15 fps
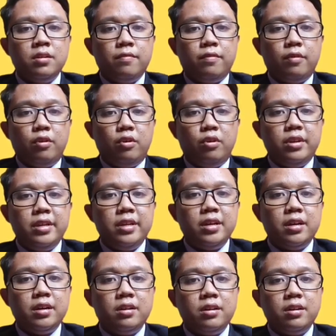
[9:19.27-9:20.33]
for
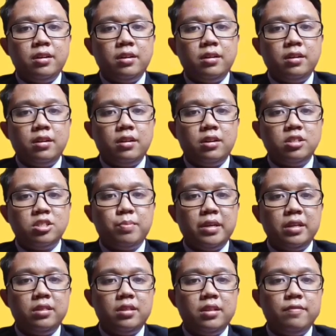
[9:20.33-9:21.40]
their
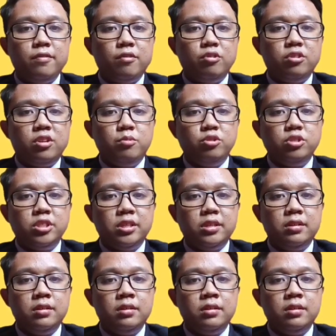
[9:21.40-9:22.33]
respective contribution.